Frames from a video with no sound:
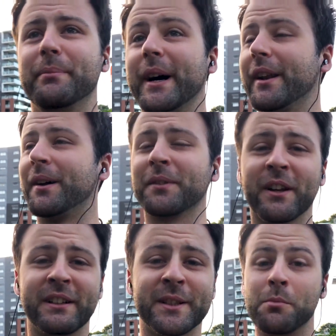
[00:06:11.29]
but I'm
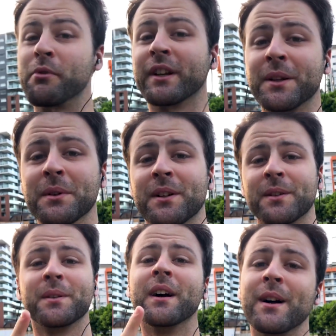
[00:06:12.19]
going to bring you
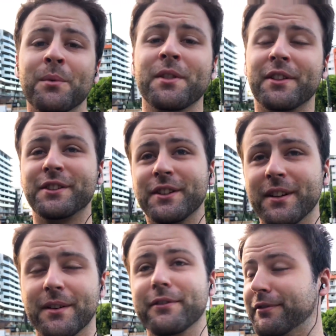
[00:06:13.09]
along with
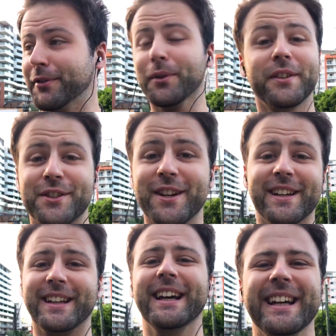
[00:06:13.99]
for the
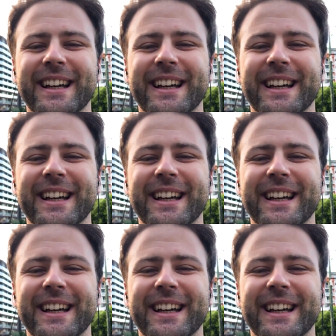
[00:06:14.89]
journey.